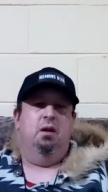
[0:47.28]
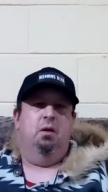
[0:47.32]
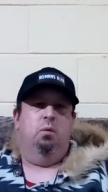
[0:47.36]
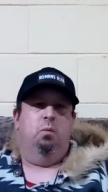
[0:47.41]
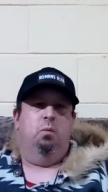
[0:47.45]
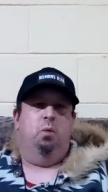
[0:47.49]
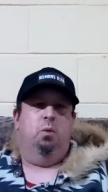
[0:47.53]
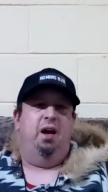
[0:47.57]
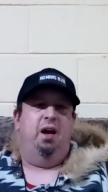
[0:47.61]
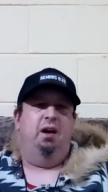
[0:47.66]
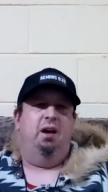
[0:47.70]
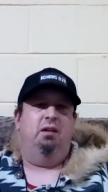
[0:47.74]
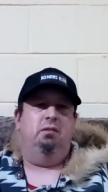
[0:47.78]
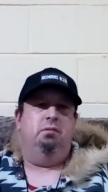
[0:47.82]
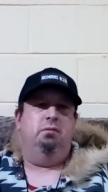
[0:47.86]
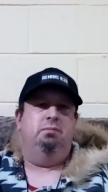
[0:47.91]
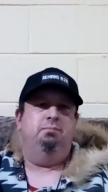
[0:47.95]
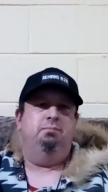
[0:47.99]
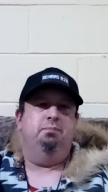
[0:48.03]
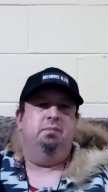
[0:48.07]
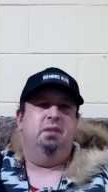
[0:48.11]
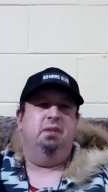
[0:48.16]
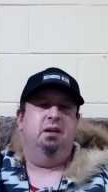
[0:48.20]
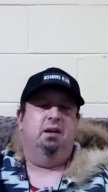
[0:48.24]
Well,
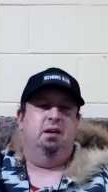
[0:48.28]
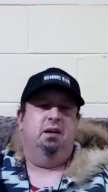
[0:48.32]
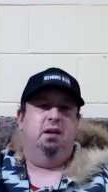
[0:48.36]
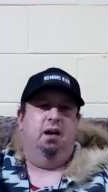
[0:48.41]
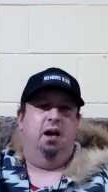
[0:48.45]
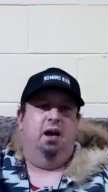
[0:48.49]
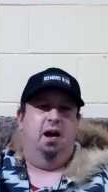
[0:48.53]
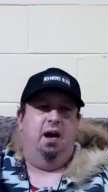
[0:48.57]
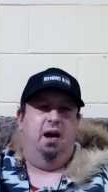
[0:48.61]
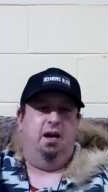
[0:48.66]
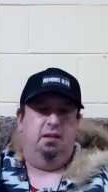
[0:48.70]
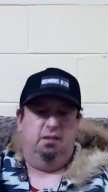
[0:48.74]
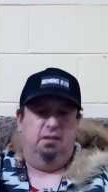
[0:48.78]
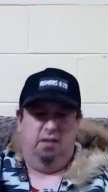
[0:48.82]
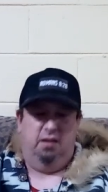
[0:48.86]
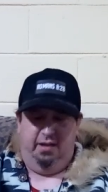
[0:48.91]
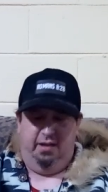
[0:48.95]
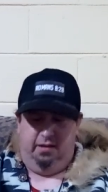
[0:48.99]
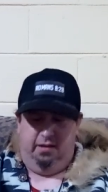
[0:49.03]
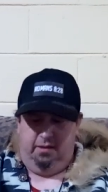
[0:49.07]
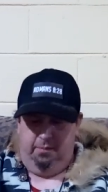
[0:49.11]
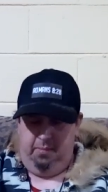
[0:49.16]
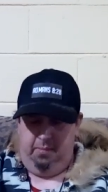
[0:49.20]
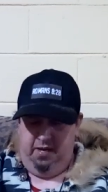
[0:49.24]
I'd
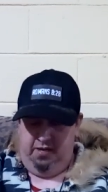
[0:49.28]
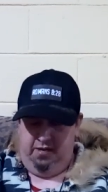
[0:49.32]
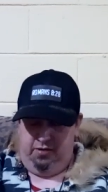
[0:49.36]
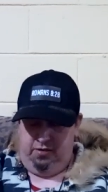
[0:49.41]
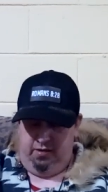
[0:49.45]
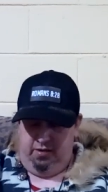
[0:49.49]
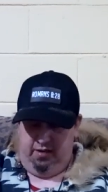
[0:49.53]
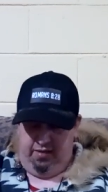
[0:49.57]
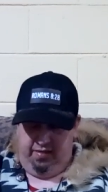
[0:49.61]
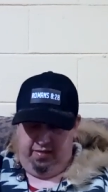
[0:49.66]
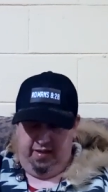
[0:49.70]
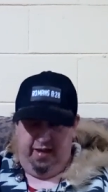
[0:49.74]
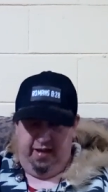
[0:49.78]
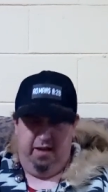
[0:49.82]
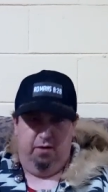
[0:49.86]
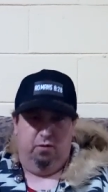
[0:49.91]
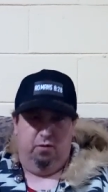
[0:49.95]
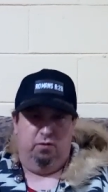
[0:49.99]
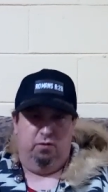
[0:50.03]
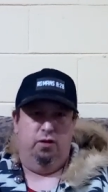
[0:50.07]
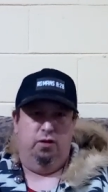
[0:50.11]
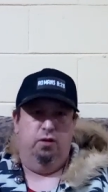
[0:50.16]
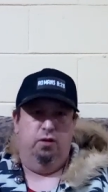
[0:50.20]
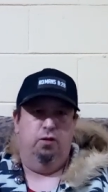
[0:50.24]
like to mention a thing
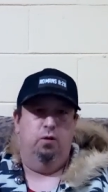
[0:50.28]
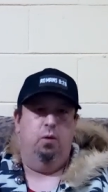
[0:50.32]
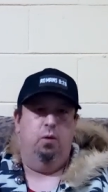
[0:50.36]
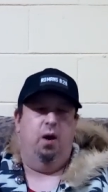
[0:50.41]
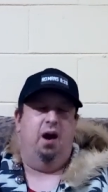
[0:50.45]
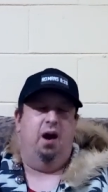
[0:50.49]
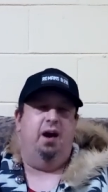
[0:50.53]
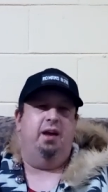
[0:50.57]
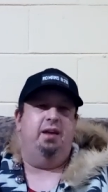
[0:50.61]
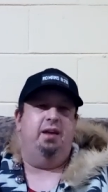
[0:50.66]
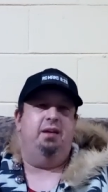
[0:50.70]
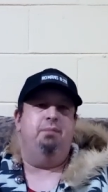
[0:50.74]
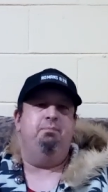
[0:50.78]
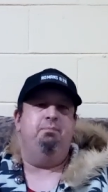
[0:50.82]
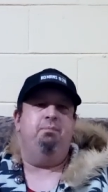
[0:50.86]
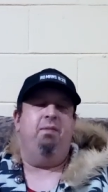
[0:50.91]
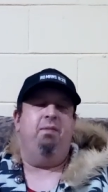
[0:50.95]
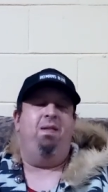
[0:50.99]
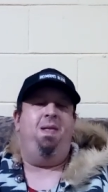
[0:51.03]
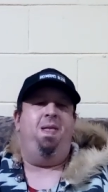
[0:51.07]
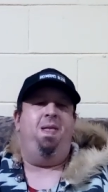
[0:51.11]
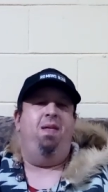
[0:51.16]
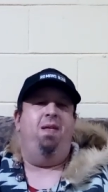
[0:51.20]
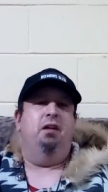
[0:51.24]
or two. I
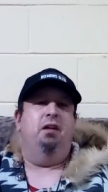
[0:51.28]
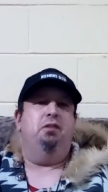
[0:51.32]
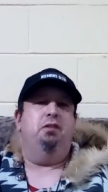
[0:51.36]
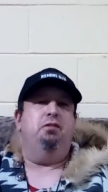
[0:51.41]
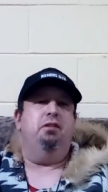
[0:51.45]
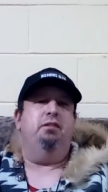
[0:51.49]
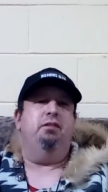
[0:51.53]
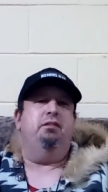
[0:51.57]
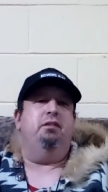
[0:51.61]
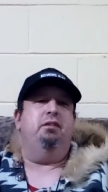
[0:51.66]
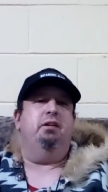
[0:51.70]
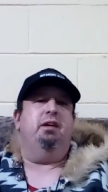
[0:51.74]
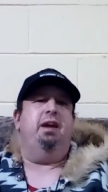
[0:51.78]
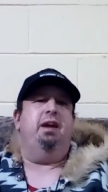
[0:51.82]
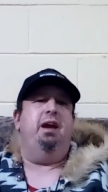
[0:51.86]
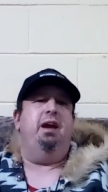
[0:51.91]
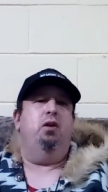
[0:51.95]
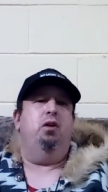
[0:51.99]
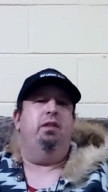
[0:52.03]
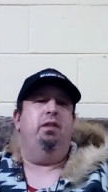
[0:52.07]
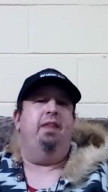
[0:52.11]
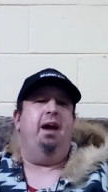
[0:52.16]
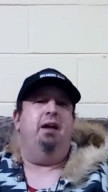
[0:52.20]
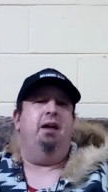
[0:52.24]
just took
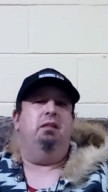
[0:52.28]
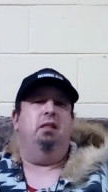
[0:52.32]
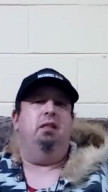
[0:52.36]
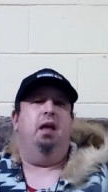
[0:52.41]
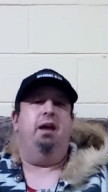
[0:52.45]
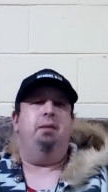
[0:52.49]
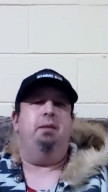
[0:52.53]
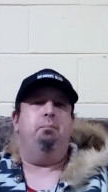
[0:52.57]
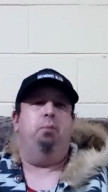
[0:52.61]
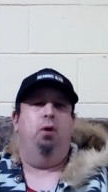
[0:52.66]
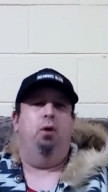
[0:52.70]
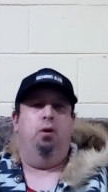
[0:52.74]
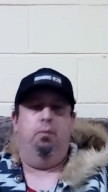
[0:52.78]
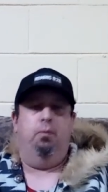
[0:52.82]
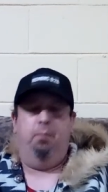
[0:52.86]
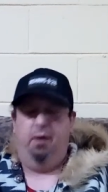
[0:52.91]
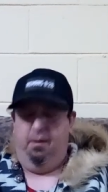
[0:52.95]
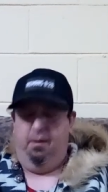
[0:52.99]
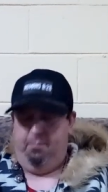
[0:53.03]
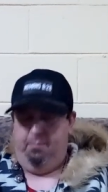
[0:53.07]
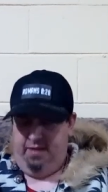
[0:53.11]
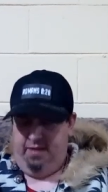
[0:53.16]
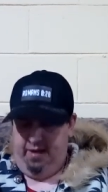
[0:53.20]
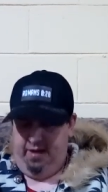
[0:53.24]
care of that light bulb
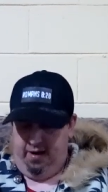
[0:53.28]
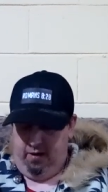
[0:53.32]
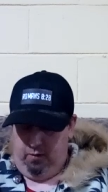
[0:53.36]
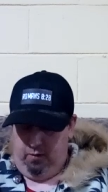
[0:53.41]
up there,